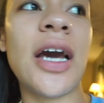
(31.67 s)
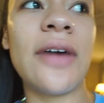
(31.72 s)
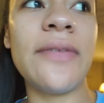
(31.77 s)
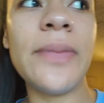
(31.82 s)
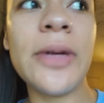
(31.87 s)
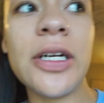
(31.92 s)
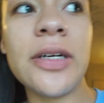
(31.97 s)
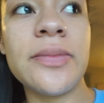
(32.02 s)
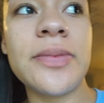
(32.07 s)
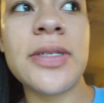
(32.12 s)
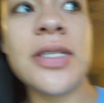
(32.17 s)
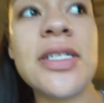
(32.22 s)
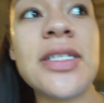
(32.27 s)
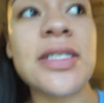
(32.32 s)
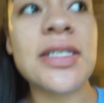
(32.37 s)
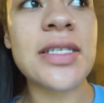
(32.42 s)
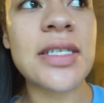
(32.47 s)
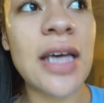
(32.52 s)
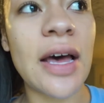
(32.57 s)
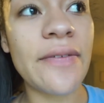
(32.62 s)
I've been up since
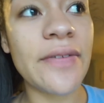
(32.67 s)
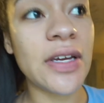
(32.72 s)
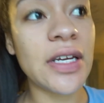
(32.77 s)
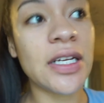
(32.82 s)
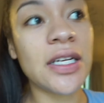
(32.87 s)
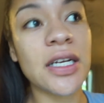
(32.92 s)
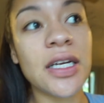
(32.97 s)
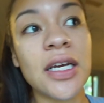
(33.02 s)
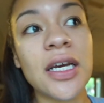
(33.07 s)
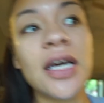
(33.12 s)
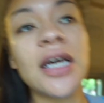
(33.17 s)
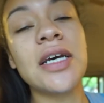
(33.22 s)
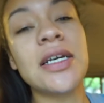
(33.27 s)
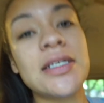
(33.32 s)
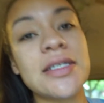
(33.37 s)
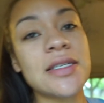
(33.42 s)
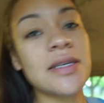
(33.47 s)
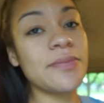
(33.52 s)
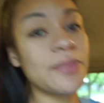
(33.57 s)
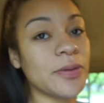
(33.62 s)
seven
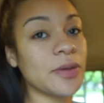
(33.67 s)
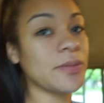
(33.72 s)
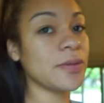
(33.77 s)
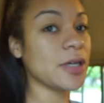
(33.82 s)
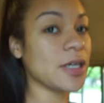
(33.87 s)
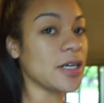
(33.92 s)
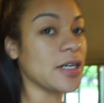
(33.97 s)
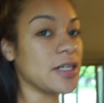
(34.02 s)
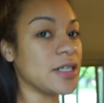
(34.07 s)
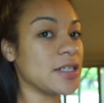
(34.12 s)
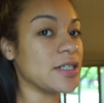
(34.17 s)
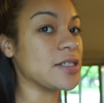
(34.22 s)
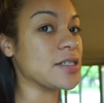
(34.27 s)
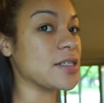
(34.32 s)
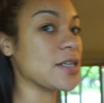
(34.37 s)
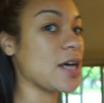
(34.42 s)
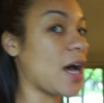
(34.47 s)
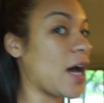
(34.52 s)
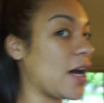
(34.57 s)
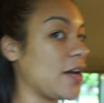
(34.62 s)
simply
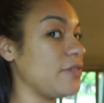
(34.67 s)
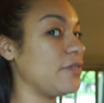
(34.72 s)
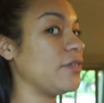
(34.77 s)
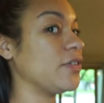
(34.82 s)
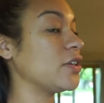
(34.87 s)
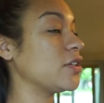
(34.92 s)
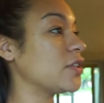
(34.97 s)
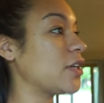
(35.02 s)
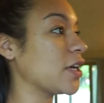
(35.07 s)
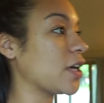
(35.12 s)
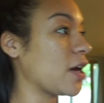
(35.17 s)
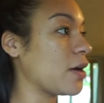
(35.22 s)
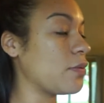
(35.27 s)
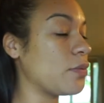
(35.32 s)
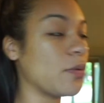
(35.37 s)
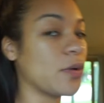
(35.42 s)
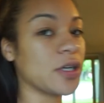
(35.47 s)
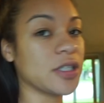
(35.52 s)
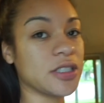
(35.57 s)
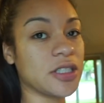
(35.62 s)
because I feel like I
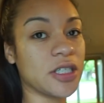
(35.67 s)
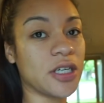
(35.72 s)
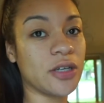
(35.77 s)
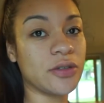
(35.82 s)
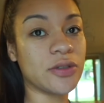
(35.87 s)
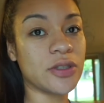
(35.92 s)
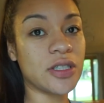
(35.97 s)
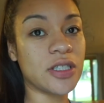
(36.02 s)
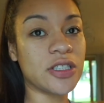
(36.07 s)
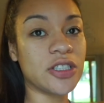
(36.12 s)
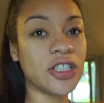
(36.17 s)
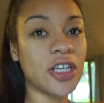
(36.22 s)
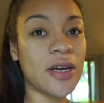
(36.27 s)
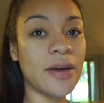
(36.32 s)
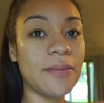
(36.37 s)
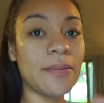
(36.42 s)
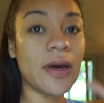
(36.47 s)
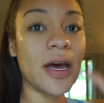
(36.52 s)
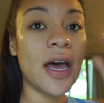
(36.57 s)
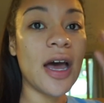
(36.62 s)
want to go to the
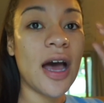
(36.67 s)
gym.